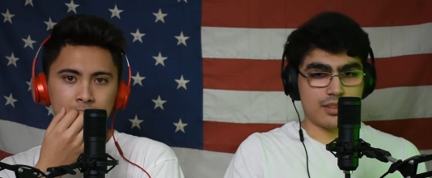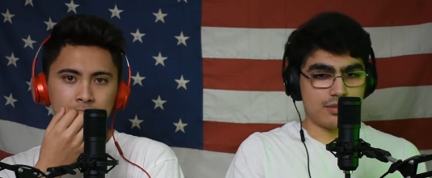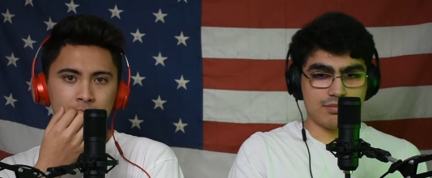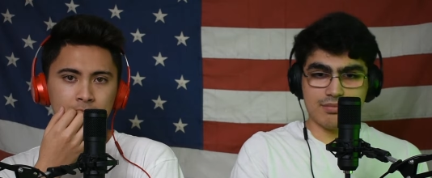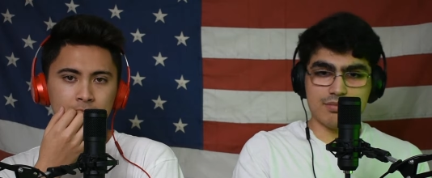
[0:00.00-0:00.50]

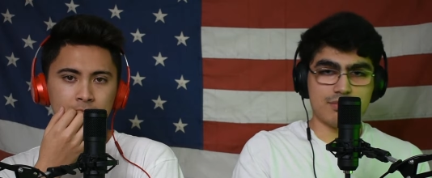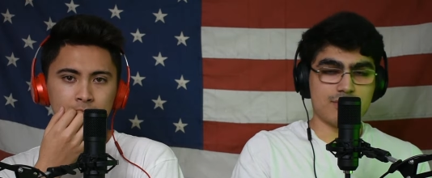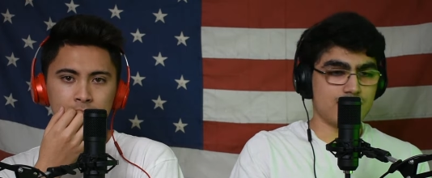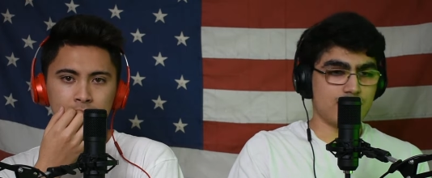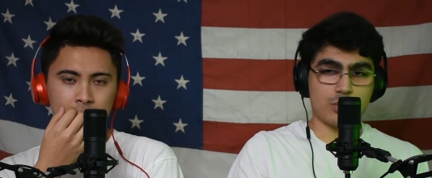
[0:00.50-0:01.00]
Speaker 1: then
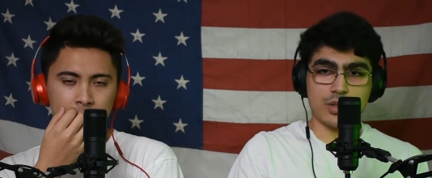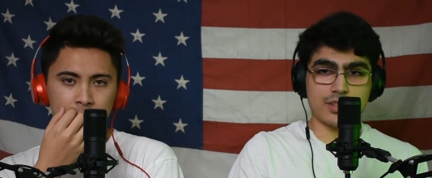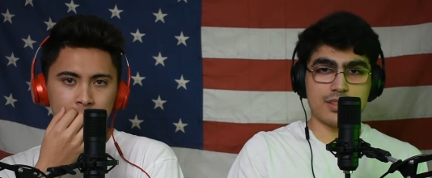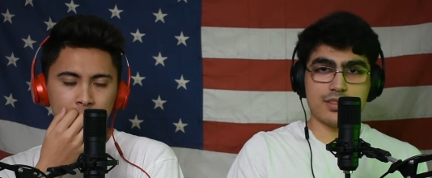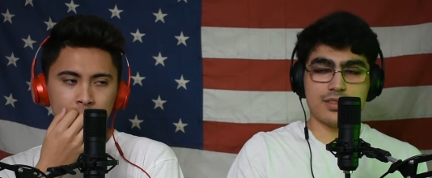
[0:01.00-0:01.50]

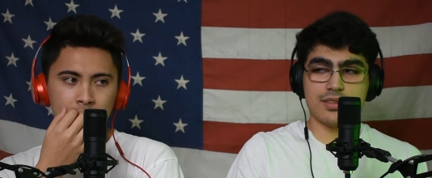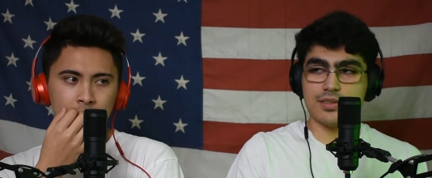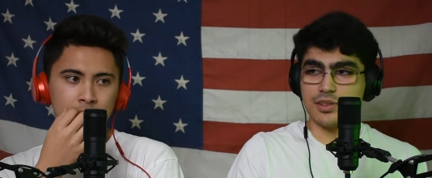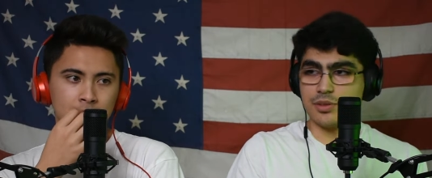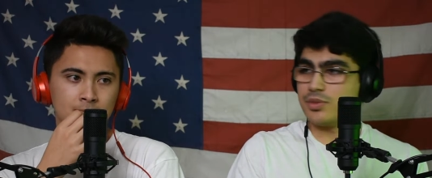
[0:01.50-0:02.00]
once it's
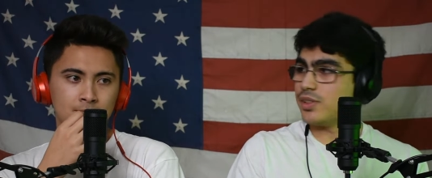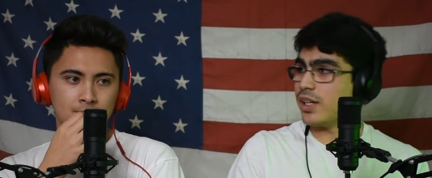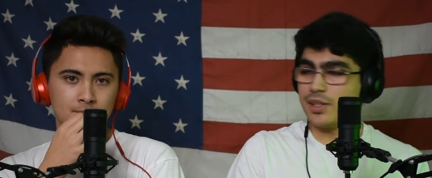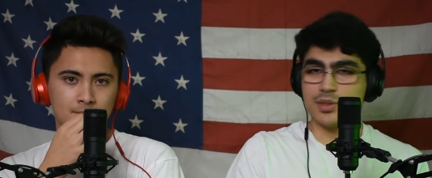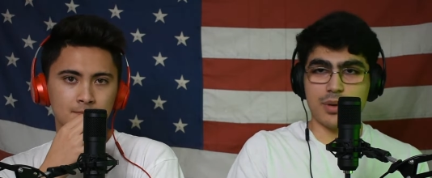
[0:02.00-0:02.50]
you know
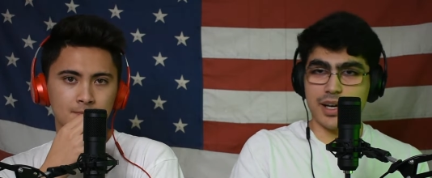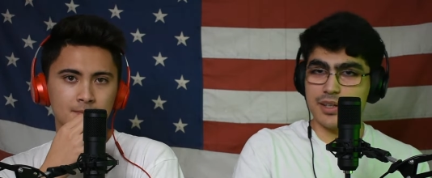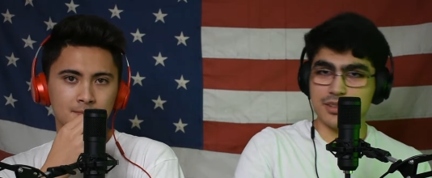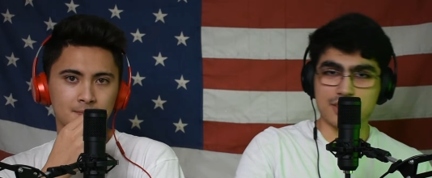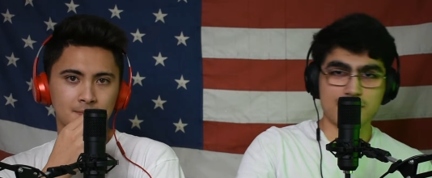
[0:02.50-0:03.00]
stayed its
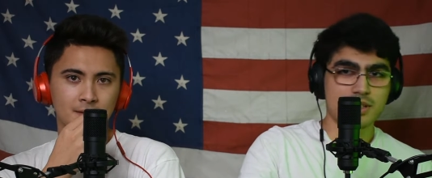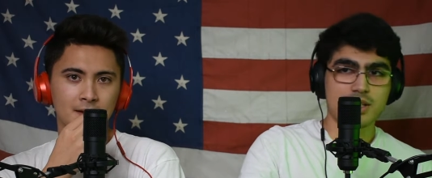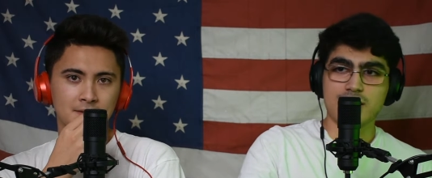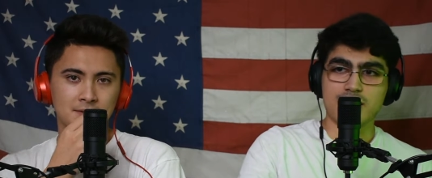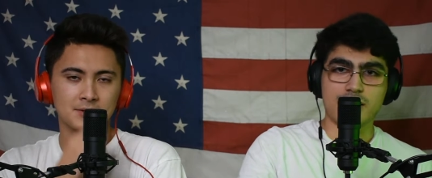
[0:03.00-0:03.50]
while, mm, just
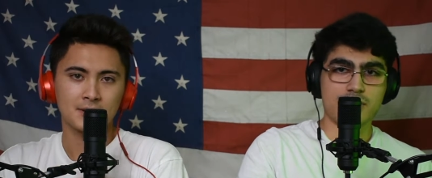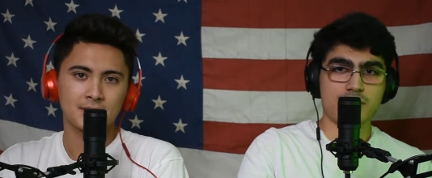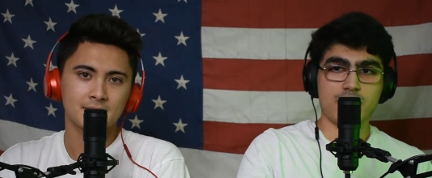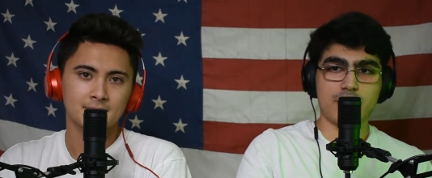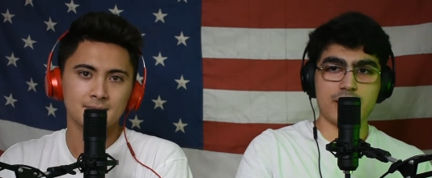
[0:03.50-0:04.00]
yeah, just let, let
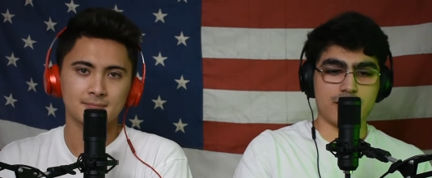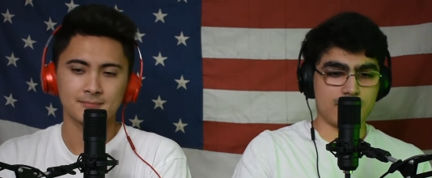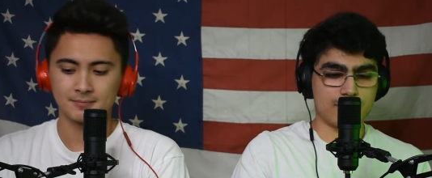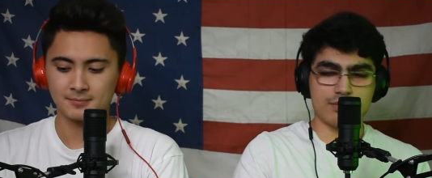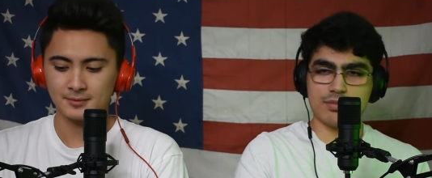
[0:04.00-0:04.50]
it go it, away
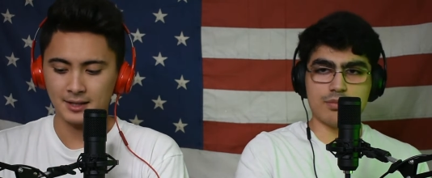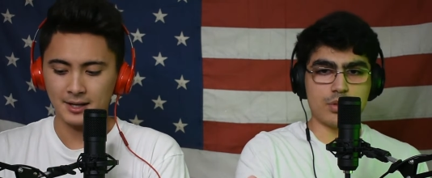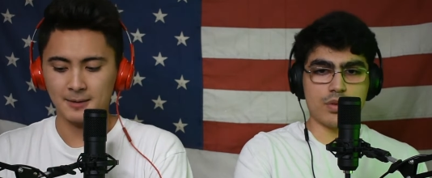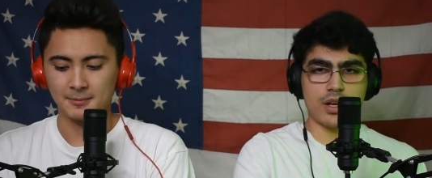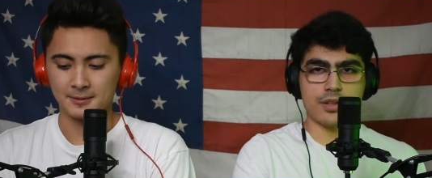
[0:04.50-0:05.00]
and let
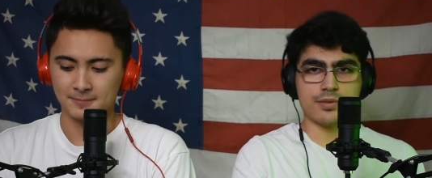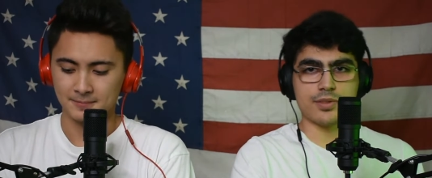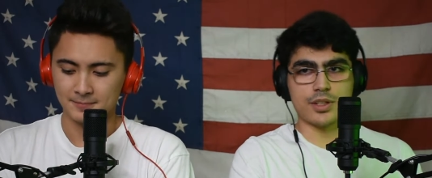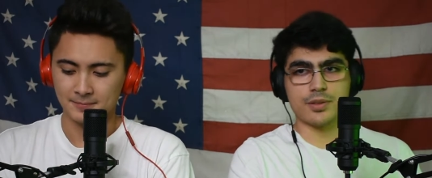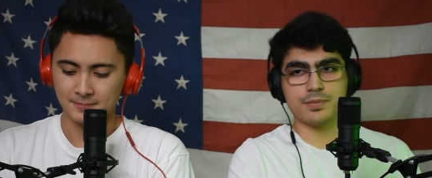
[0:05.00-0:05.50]
it move happen.
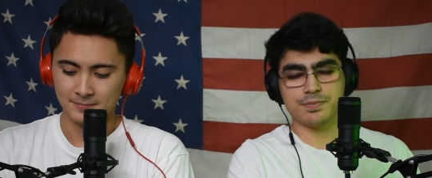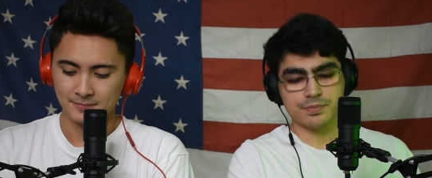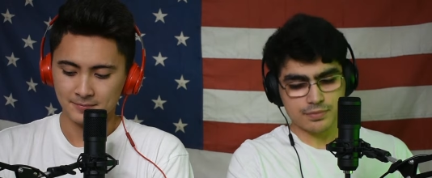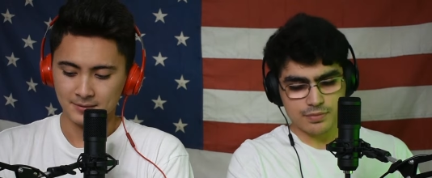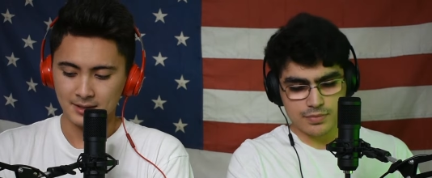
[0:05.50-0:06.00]
on. You know.
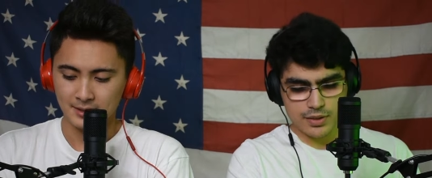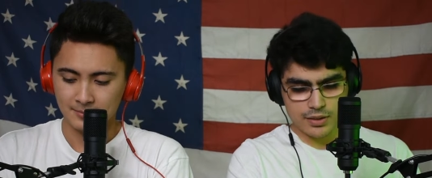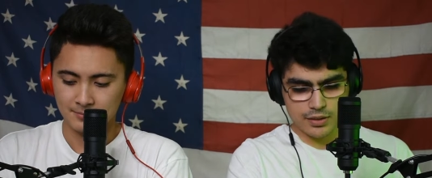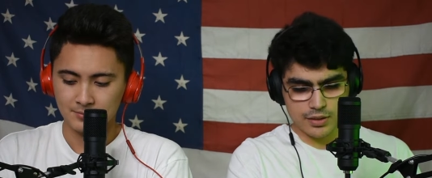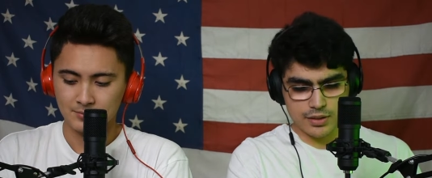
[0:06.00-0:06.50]

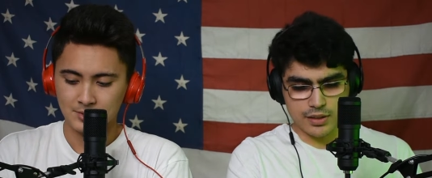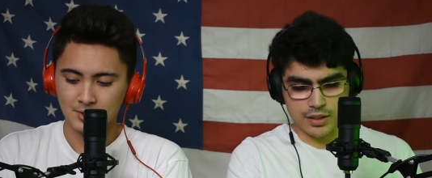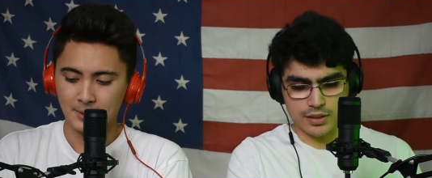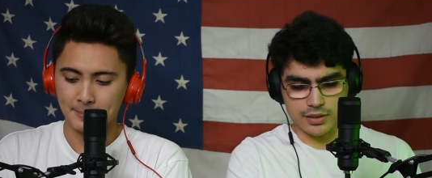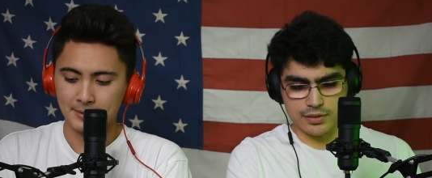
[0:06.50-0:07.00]
Speaker 2: Yeah.
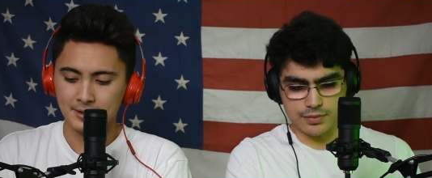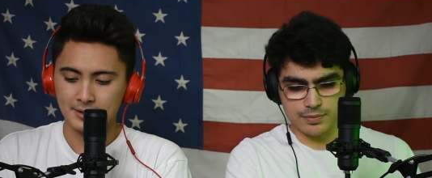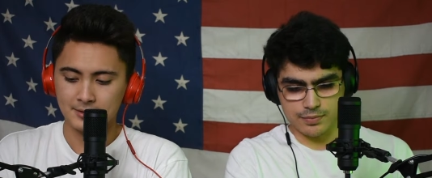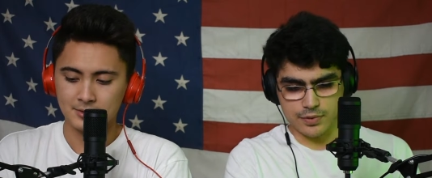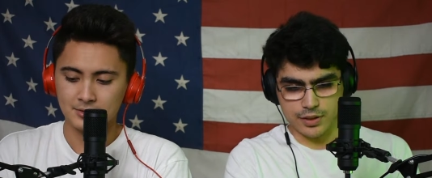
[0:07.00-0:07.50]
So like think,
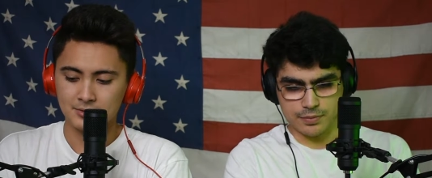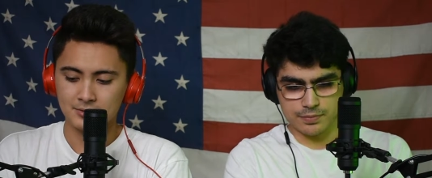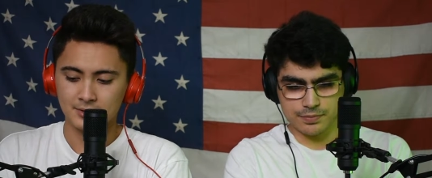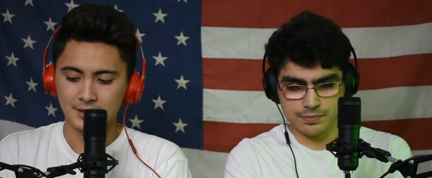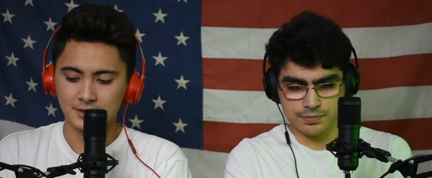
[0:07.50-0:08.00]
be yeah.
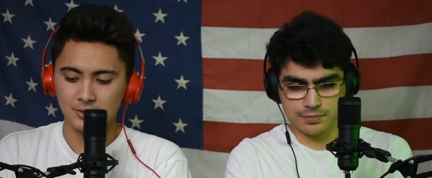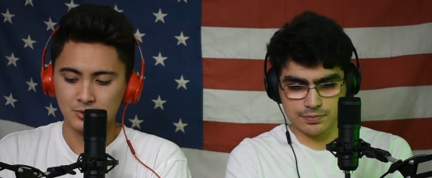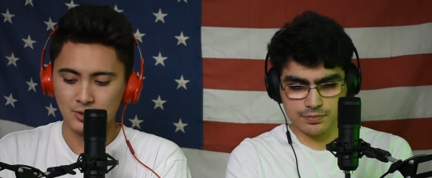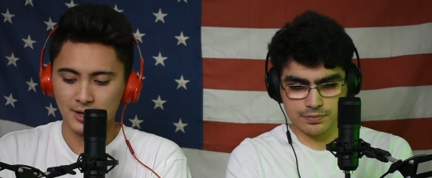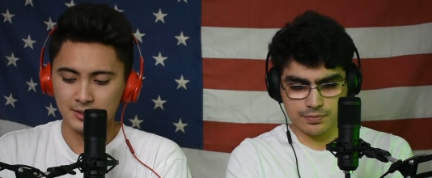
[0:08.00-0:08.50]
like
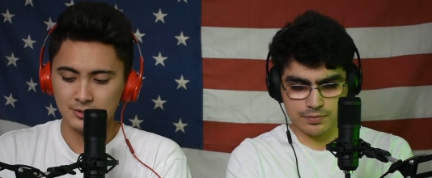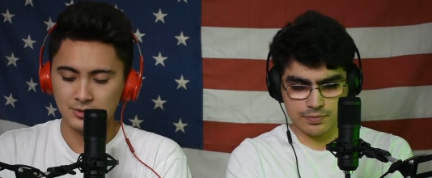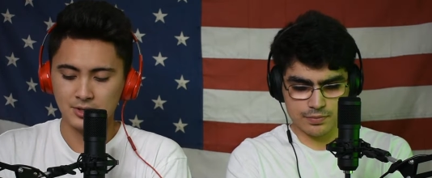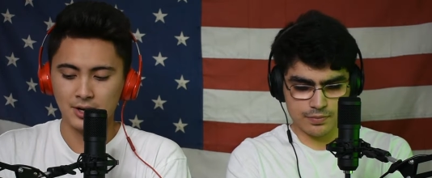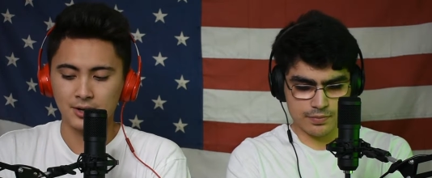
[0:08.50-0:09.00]
don't try to
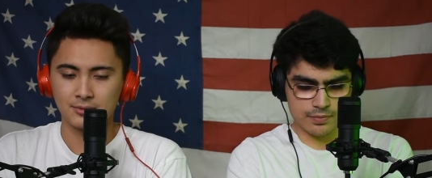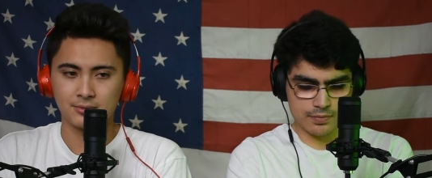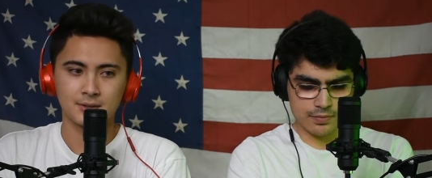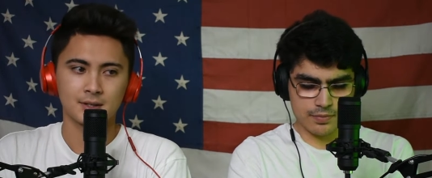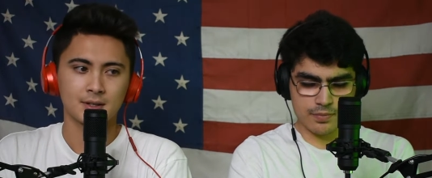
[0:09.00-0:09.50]

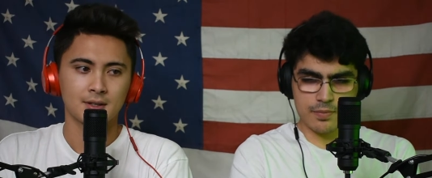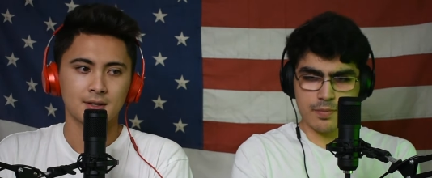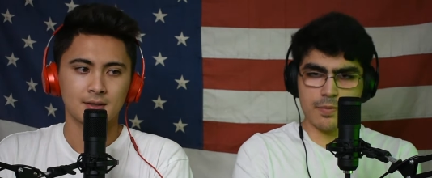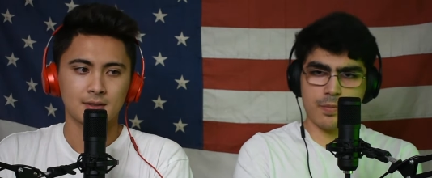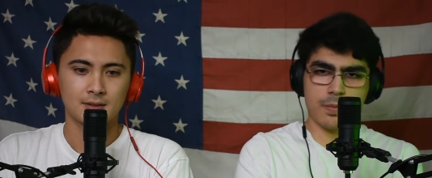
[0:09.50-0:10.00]
shove
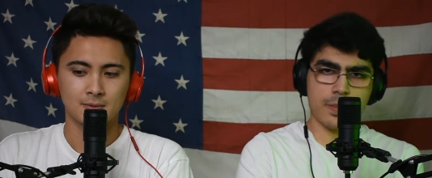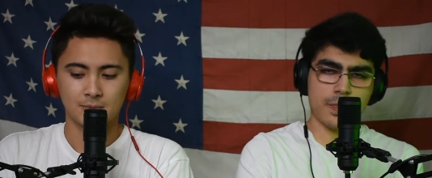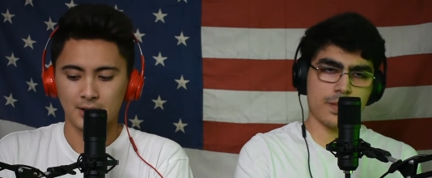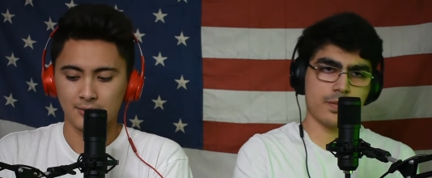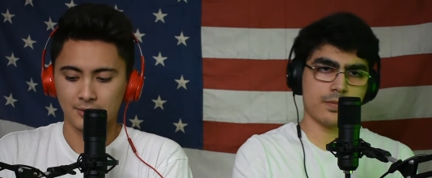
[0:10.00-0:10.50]

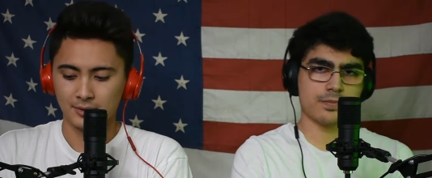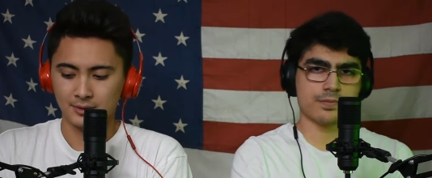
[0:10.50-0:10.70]
whatever